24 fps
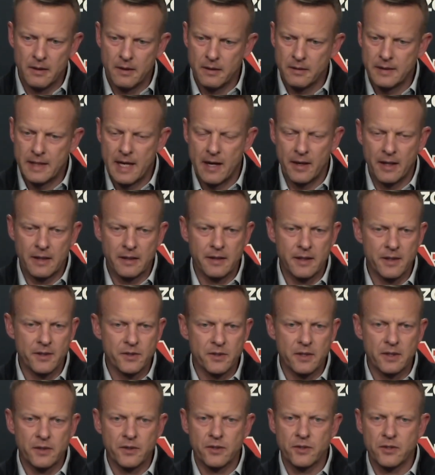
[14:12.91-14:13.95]
down and
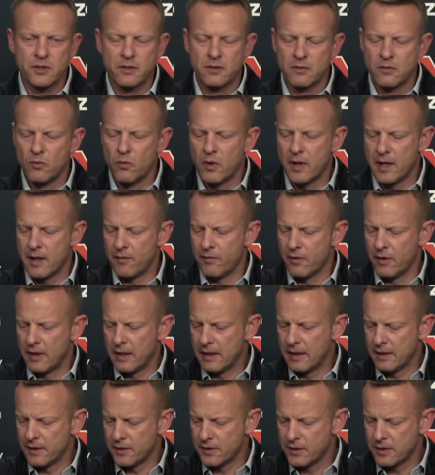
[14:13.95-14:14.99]
distance, whatever it
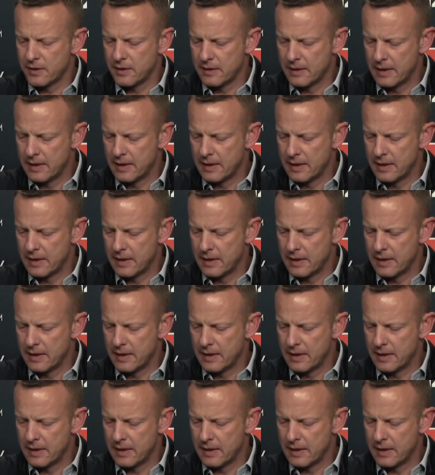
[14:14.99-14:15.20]
is.